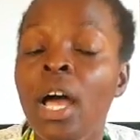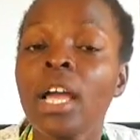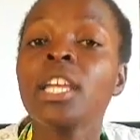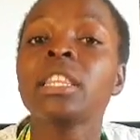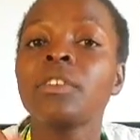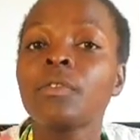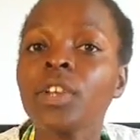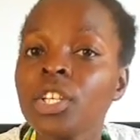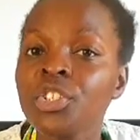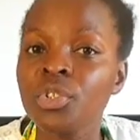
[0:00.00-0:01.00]
in the
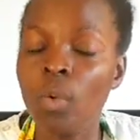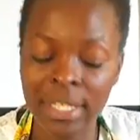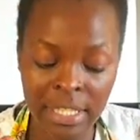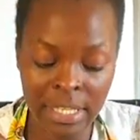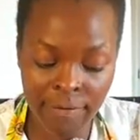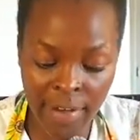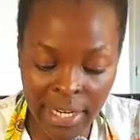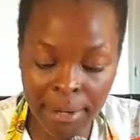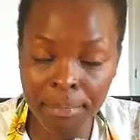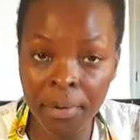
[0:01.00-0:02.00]
fridge, what is
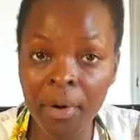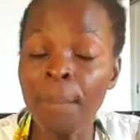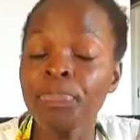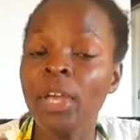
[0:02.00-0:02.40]
available,